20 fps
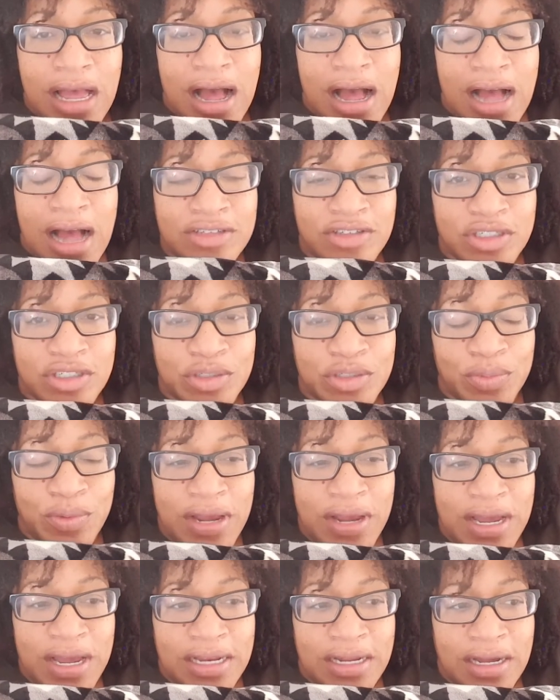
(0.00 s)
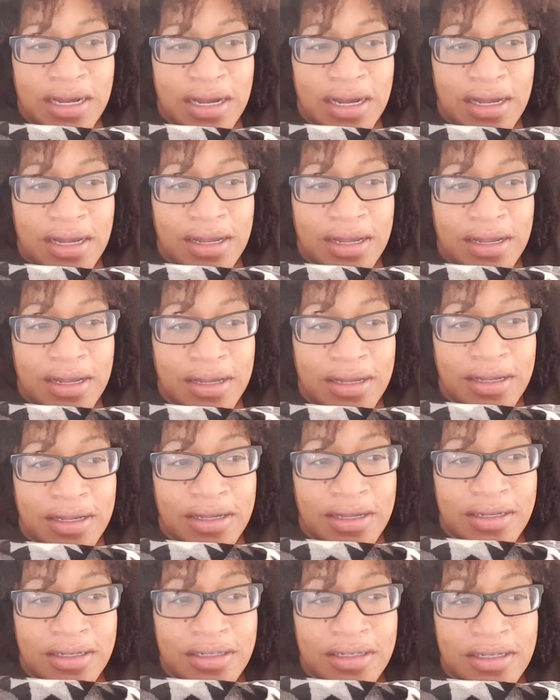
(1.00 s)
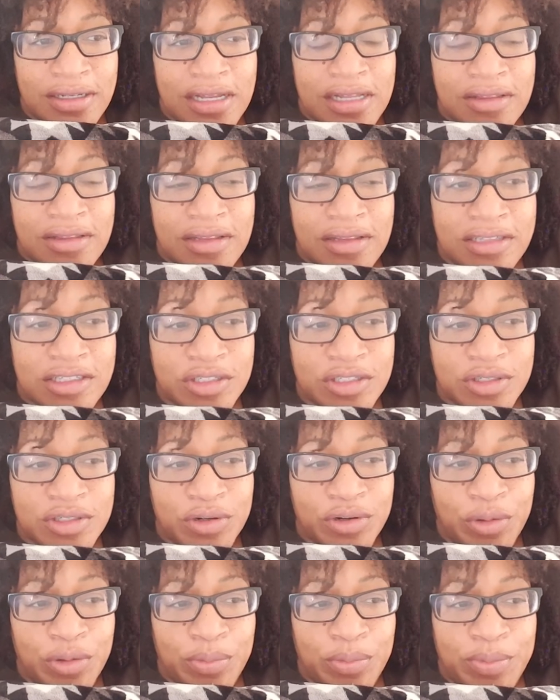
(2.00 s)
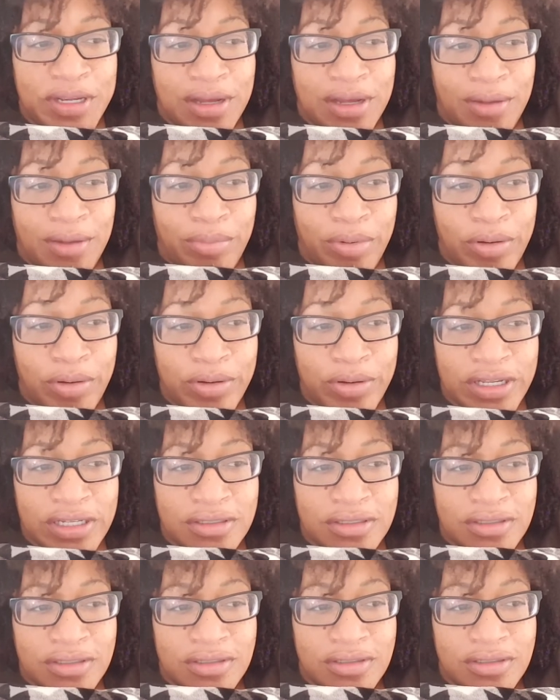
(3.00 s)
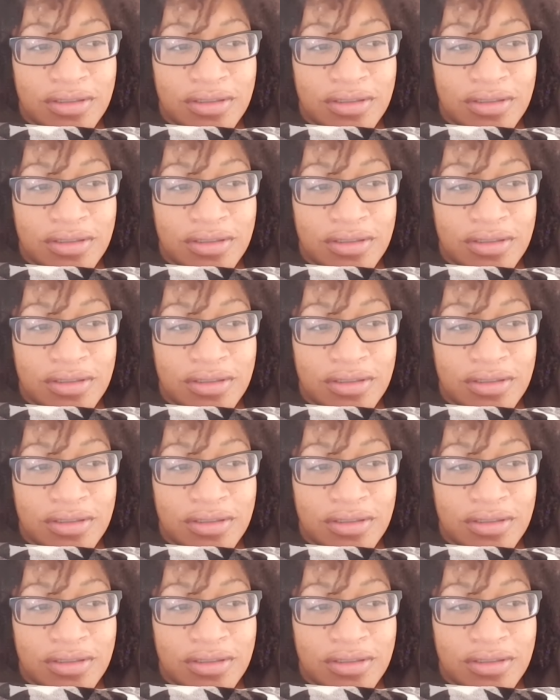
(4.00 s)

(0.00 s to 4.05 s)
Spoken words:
I just read Let the Circle Be Unbroken.